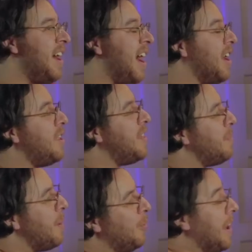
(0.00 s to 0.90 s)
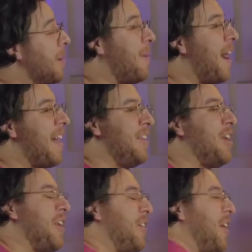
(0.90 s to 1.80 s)
I don't think people need to buy the
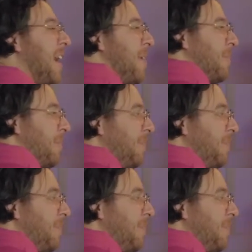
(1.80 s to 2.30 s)
909.